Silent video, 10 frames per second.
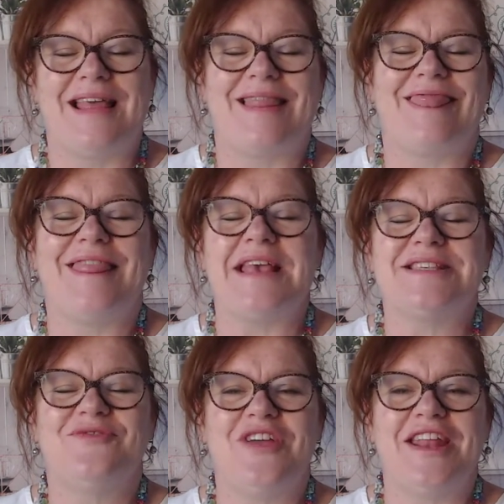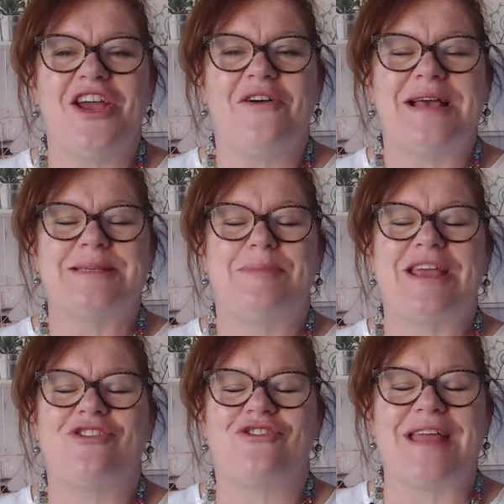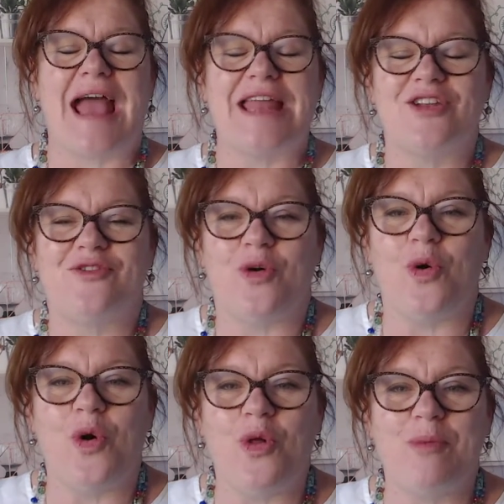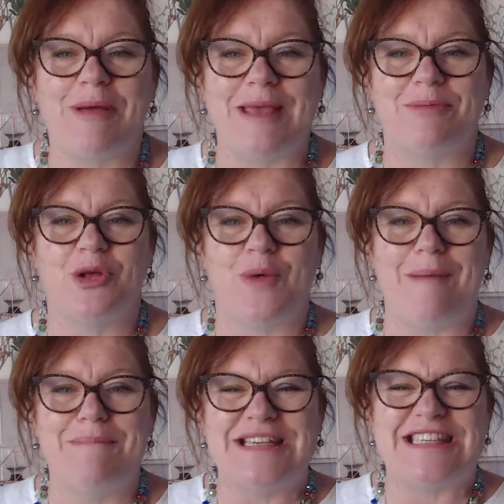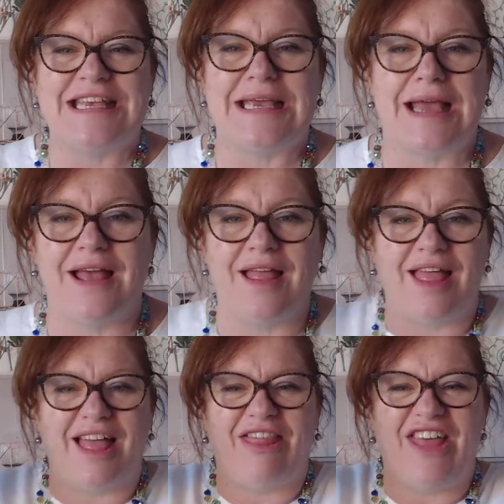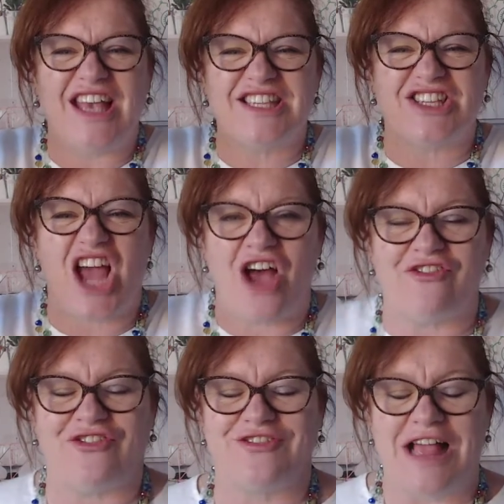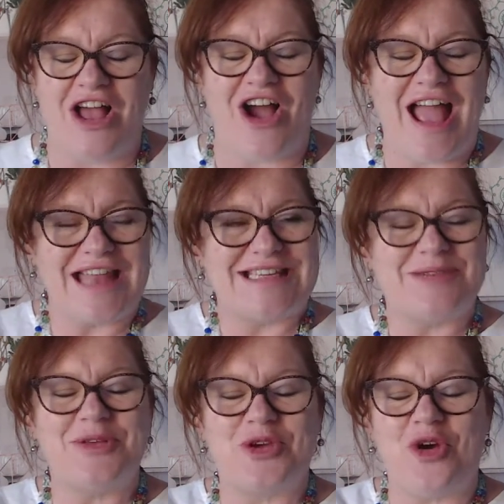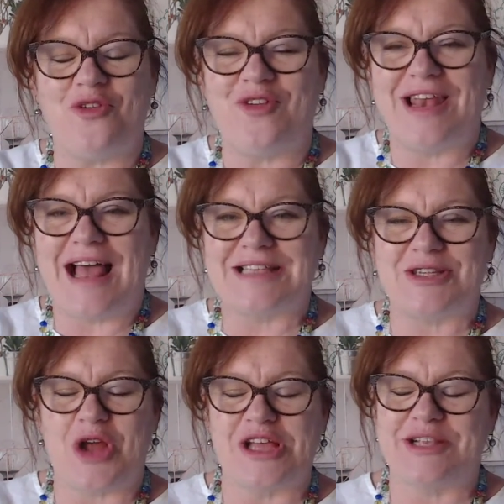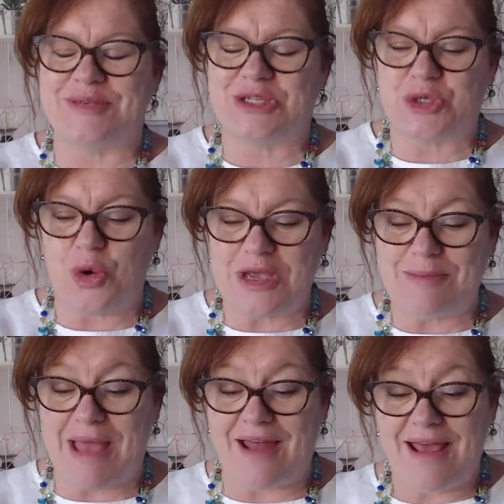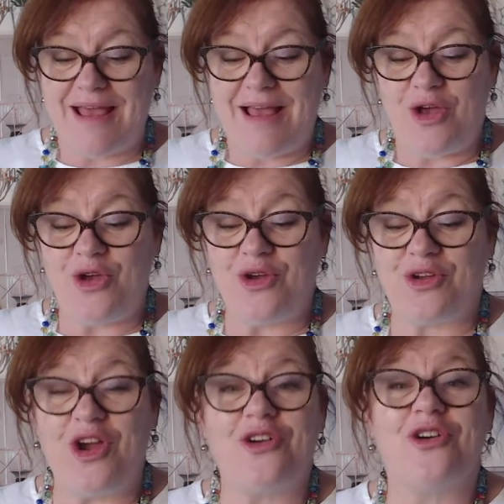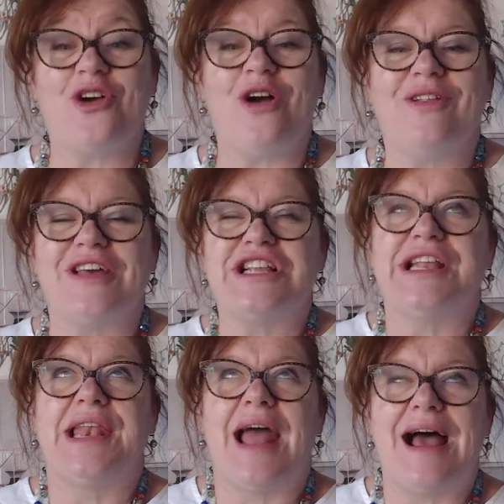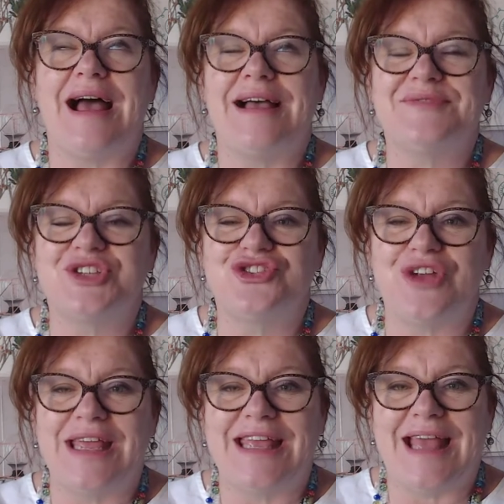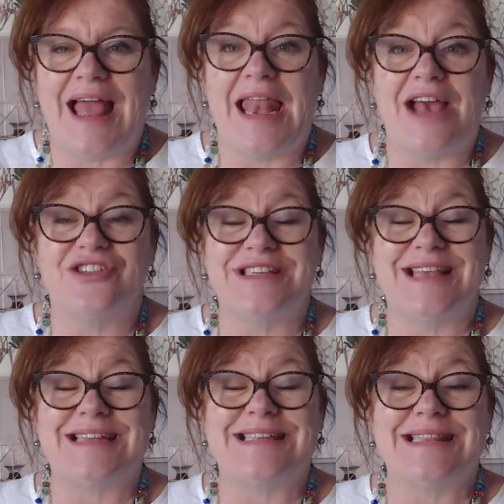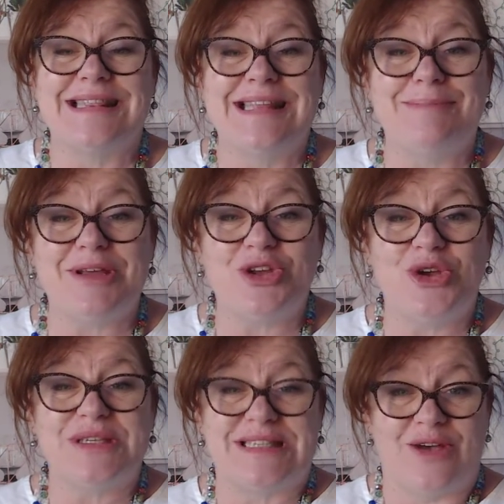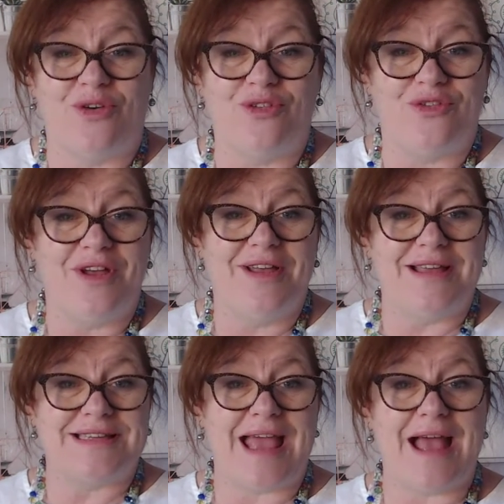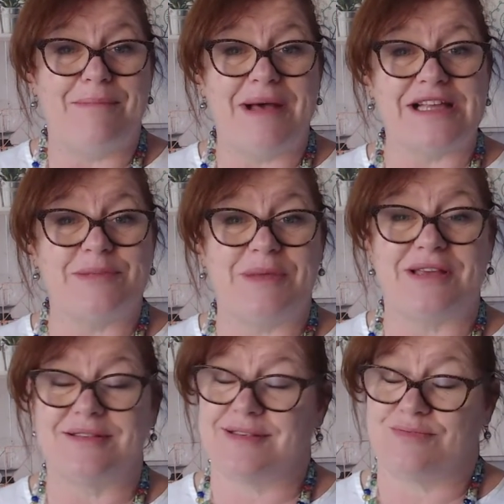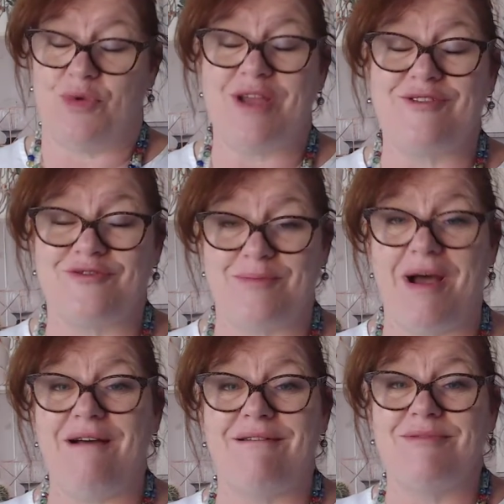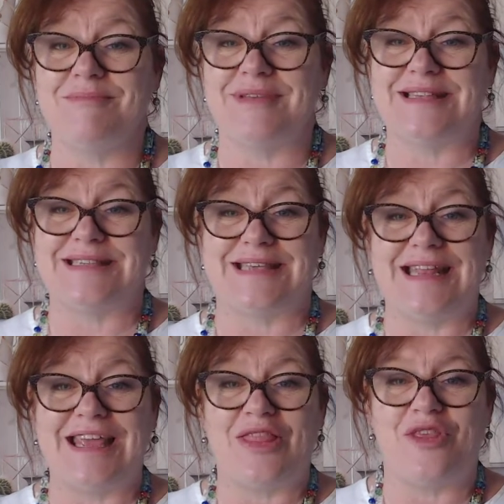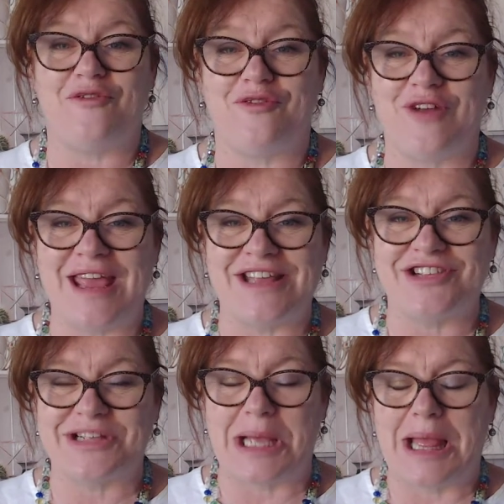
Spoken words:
This video has been created for all the people who are missing their stuff. I had dinner with a girlfriend last night and she was talking about her Coca Cola that she loves to drink and how she's had to limit herself to how much because working from home, it's sitting in the fridge.